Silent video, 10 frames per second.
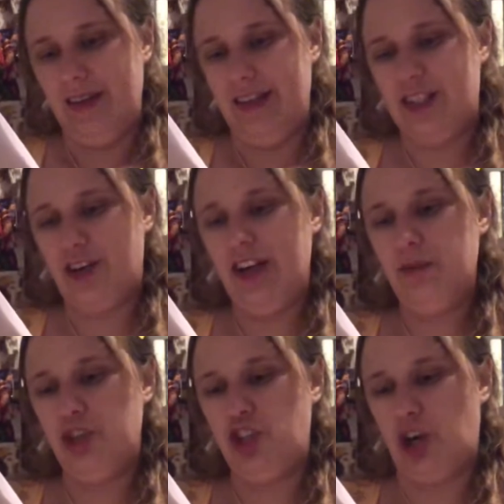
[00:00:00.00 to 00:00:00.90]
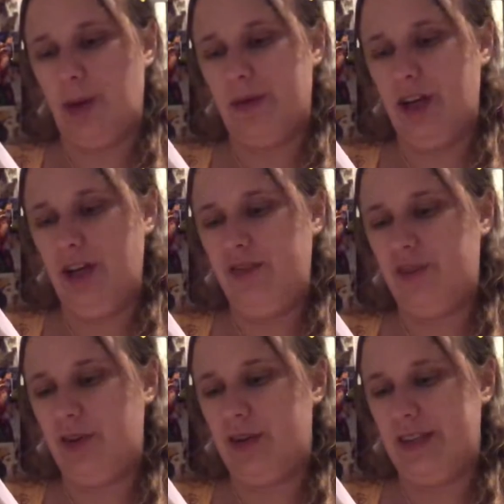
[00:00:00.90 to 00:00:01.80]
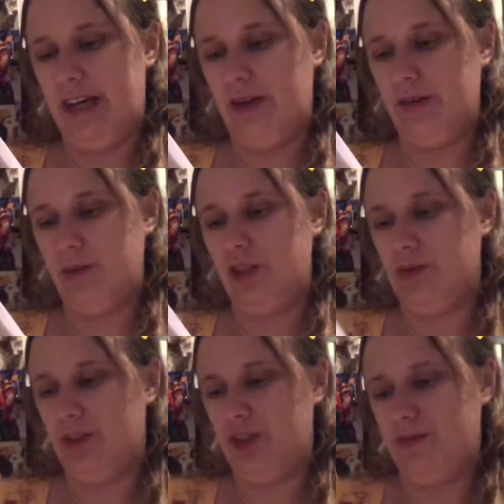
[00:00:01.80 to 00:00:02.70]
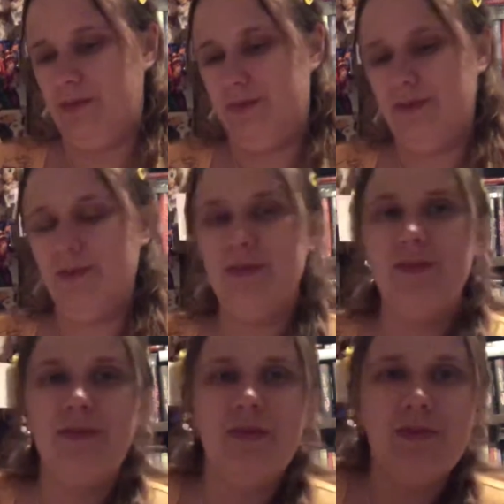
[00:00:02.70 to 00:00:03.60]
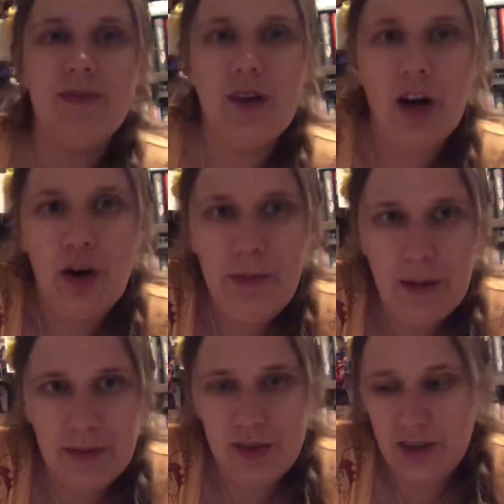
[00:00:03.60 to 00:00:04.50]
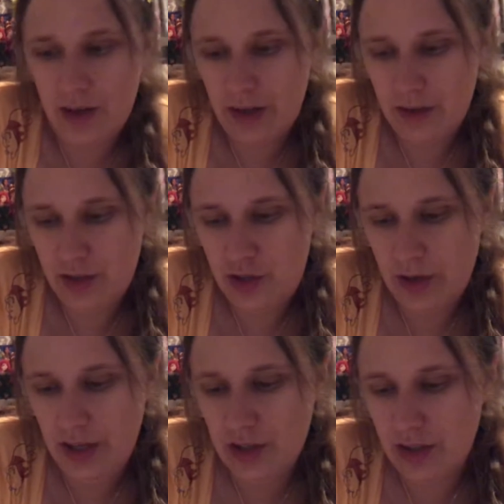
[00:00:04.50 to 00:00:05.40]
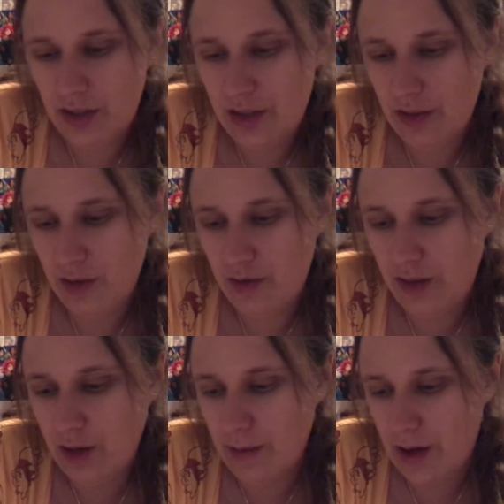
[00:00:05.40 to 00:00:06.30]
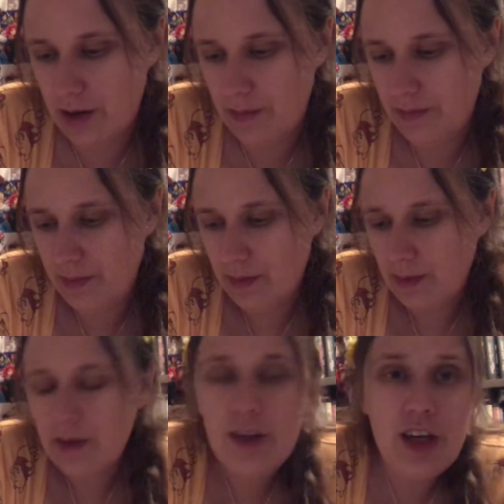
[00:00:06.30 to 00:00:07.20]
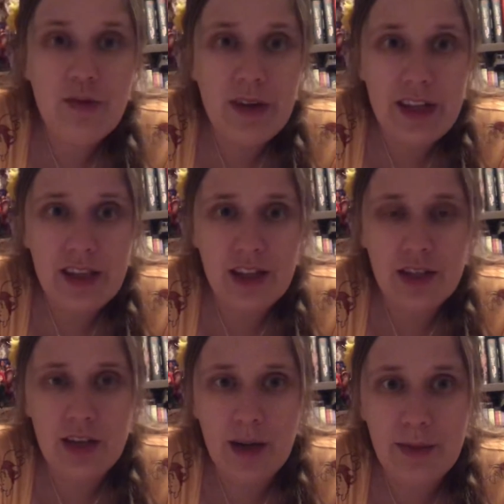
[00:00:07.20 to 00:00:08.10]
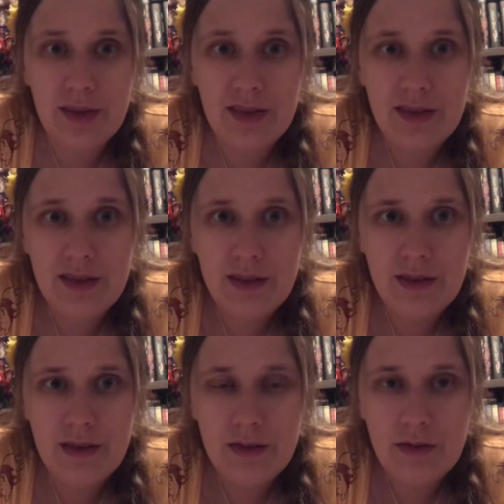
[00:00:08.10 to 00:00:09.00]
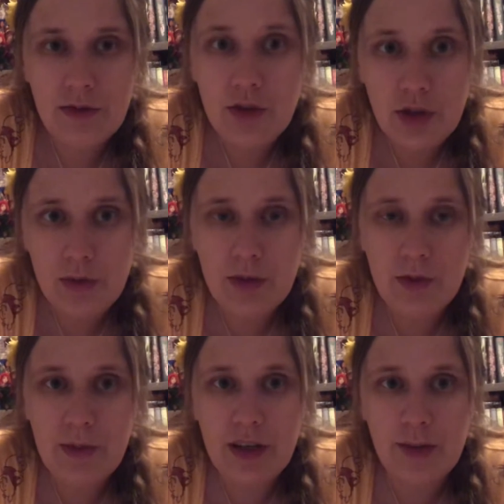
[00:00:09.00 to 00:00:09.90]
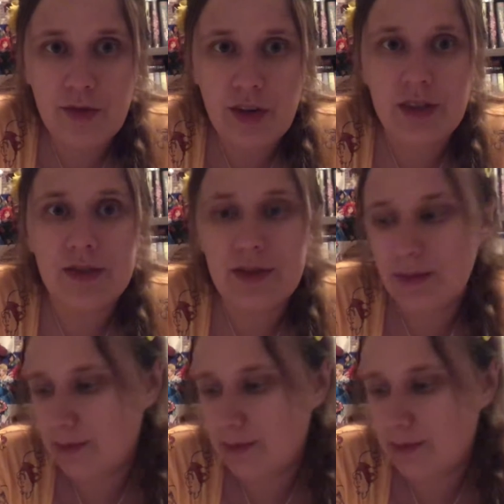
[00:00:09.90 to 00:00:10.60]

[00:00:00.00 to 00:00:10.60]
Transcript: His grin was sharp, cutting through her doubt in one swish. All people start out as strangers, if you think about it. If we let that stop us, then no one would become friends.